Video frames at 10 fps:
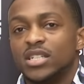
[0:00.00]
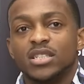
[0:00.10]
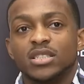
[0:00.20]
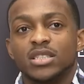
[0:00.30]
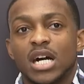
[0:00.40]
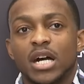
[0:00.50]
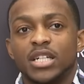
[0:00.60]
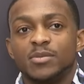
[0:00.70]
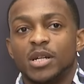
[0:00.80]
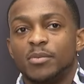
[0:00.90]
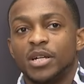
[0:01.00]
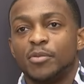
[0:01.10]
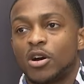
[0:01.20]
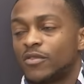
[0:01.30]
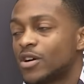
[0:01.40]
and uh, he's been a big
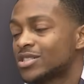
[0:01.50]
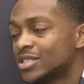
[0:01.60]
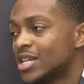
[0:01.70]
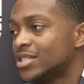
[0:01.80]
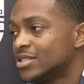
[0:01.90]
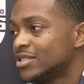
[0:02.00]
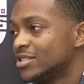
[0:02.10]
part of our success.